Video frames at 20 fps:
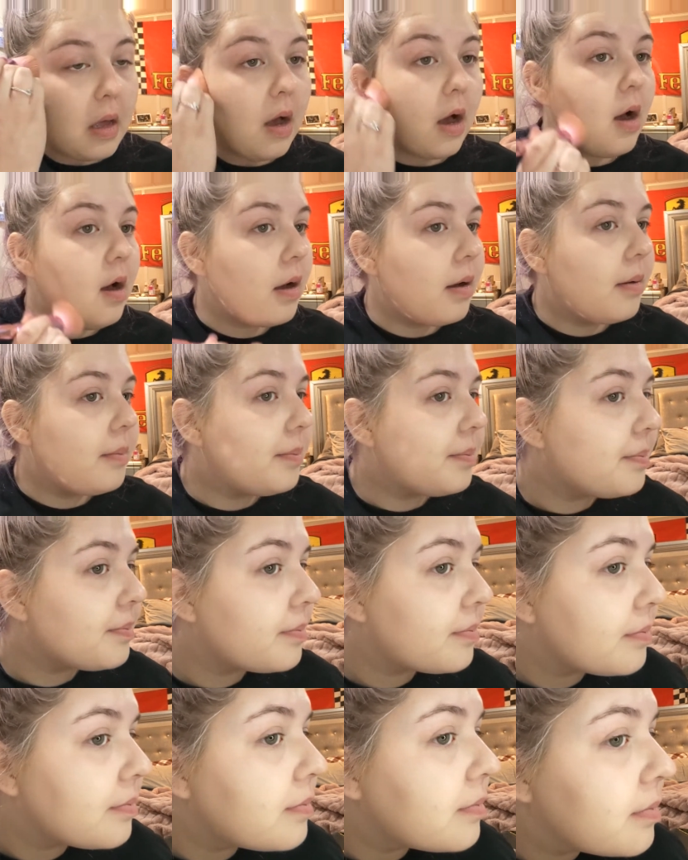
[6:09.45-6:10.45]
I'd
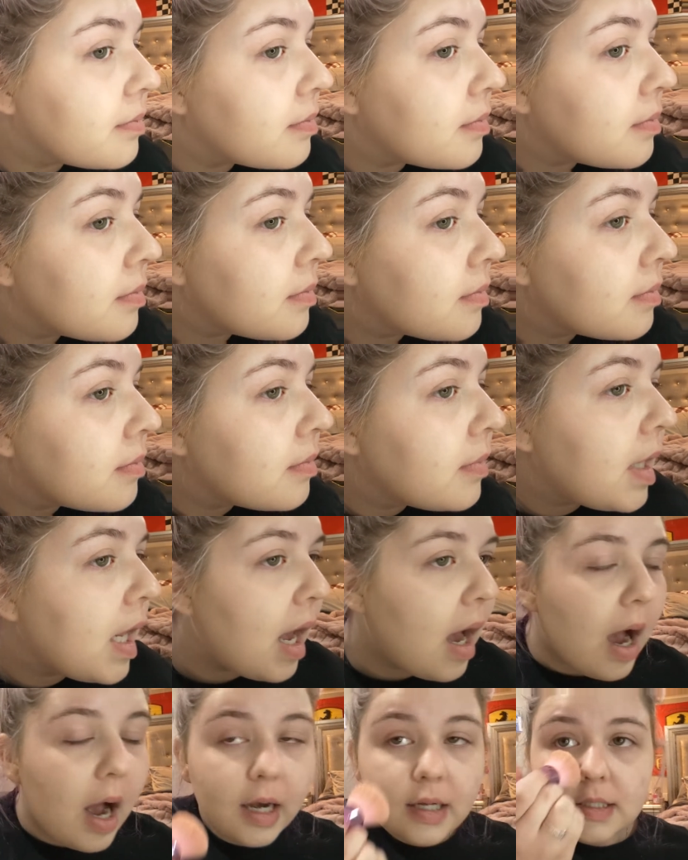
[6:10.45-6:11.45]

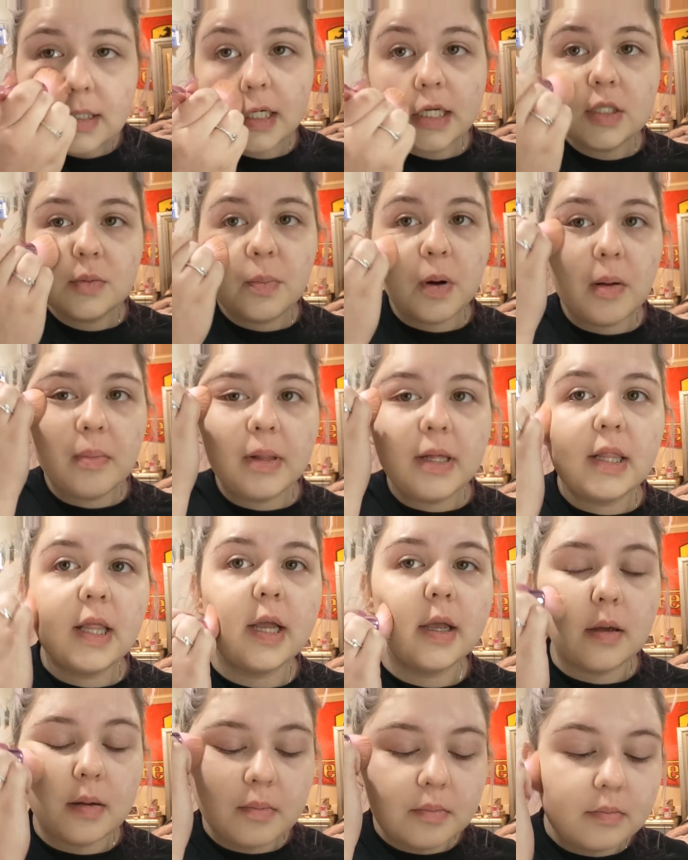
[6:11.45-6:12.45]
say it's probably
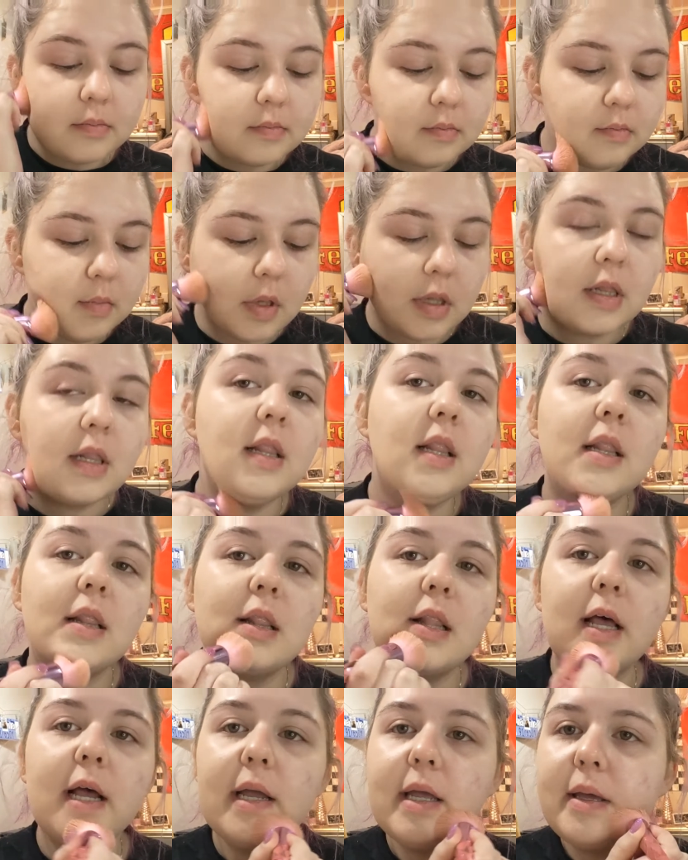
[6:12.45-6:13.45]
like
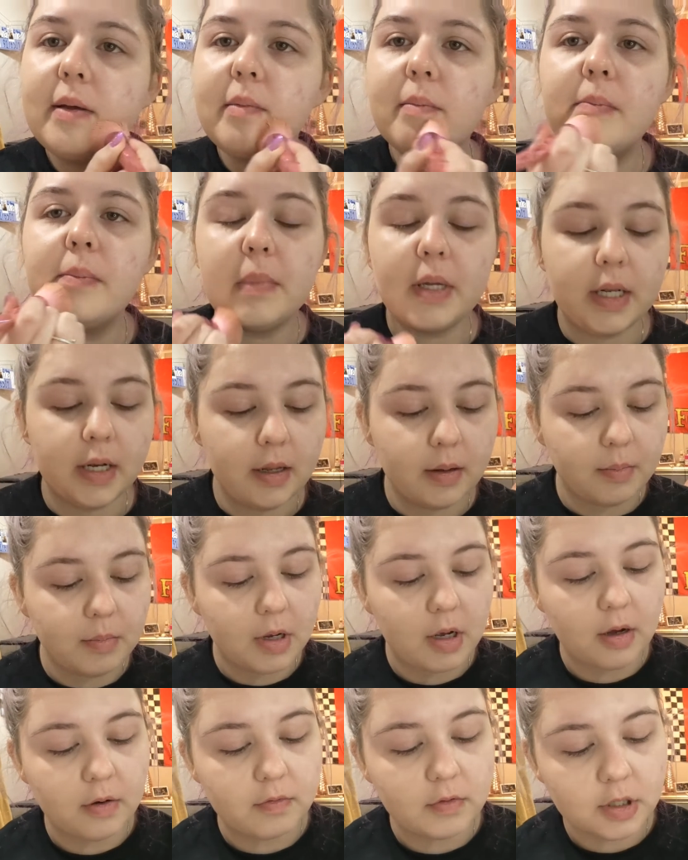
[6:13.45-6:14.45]
light medium
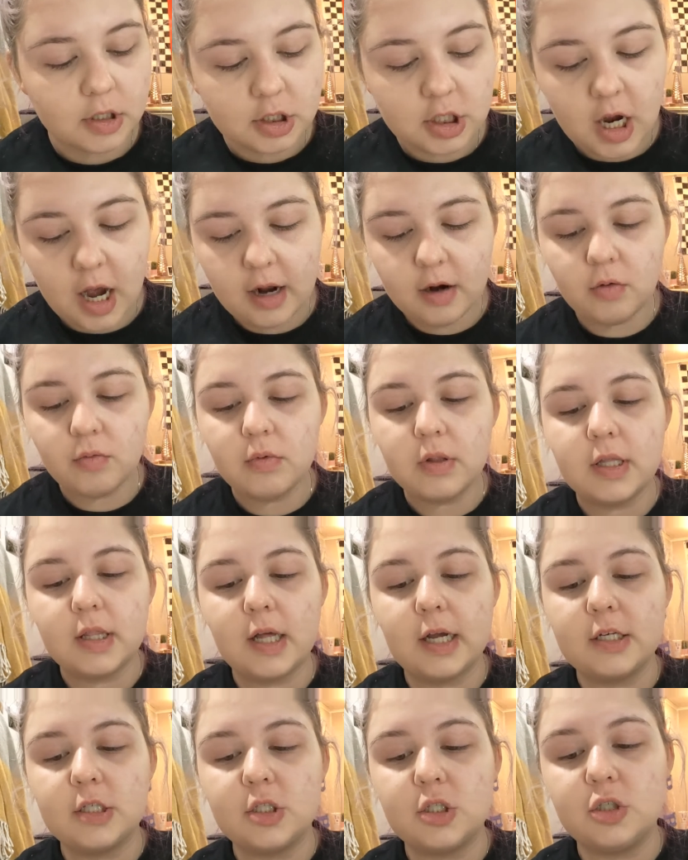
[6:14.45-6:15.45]
coverage. I don't really
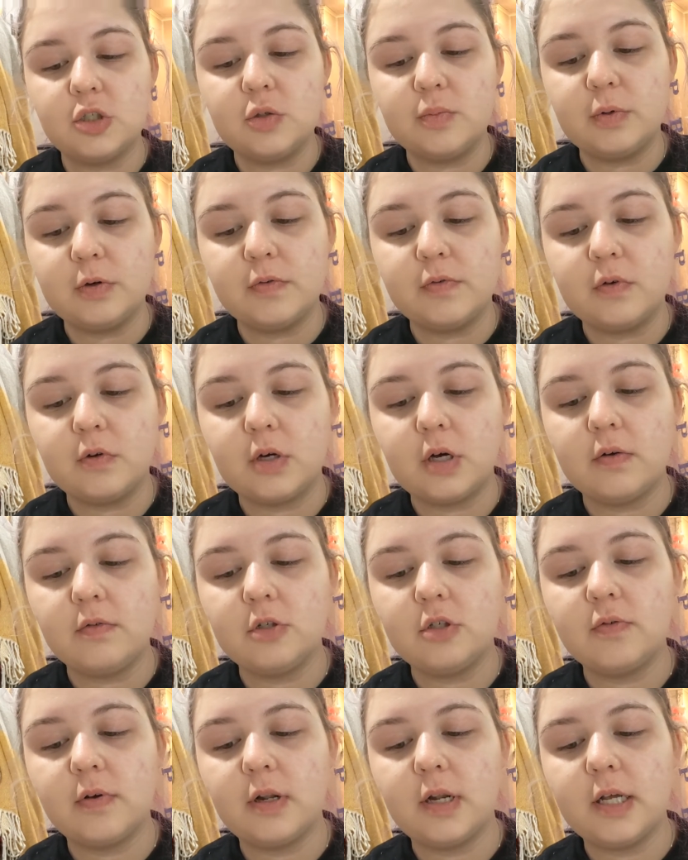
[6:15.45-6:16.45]
like super full
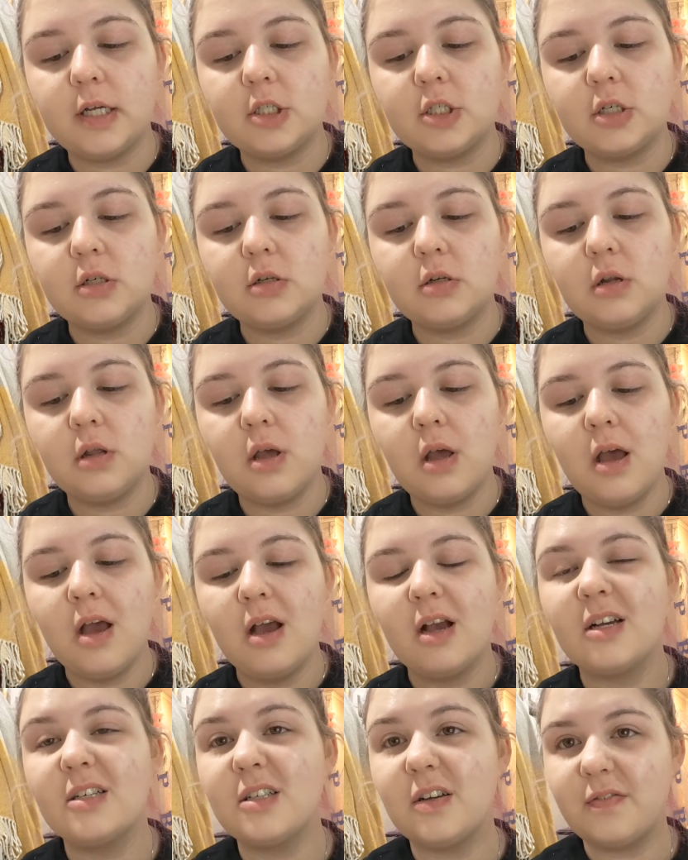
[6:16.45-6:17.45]
coverage foundation
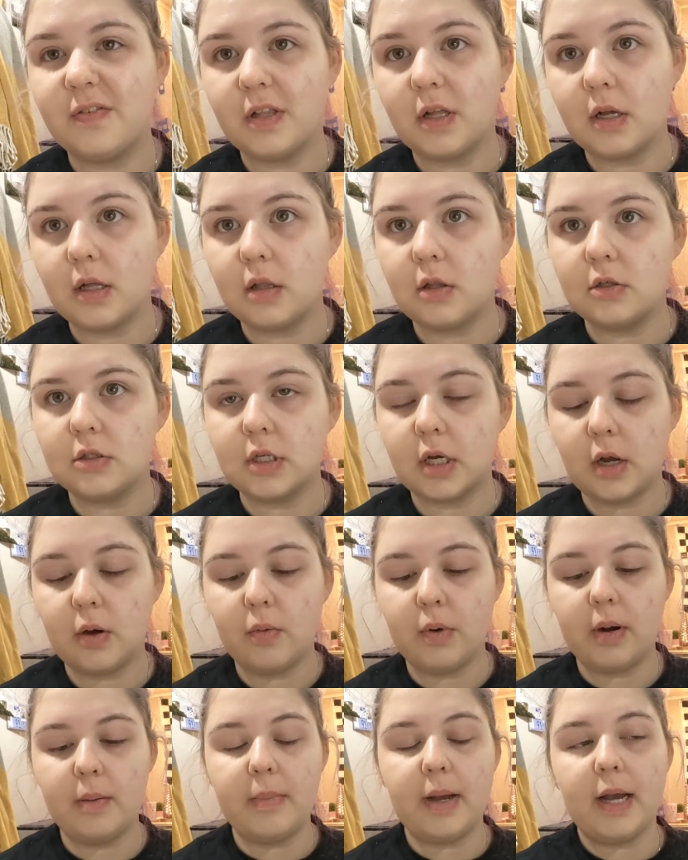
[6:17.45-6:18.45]
because I feel like it looks like I
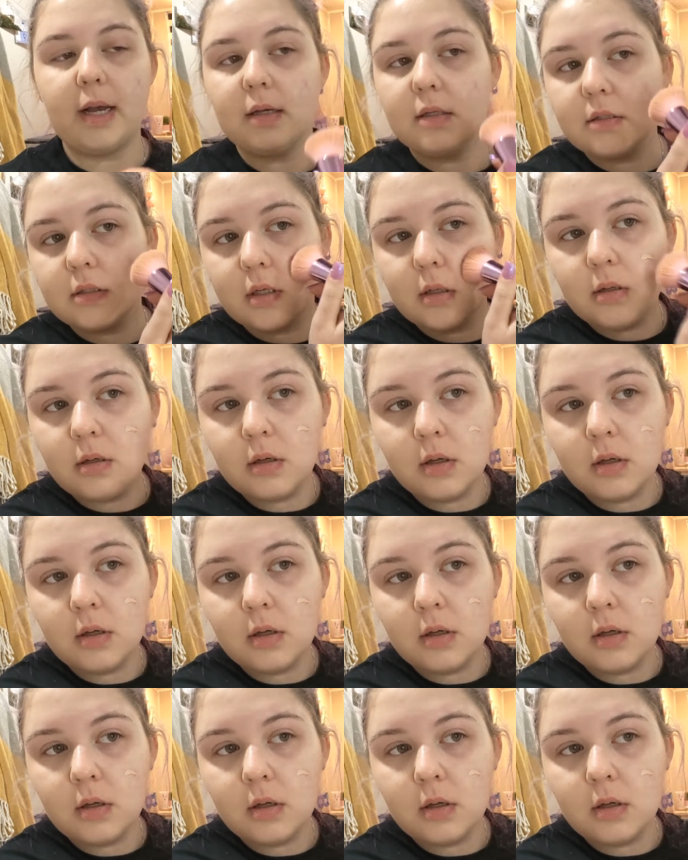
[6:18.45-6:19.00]
wear a mask.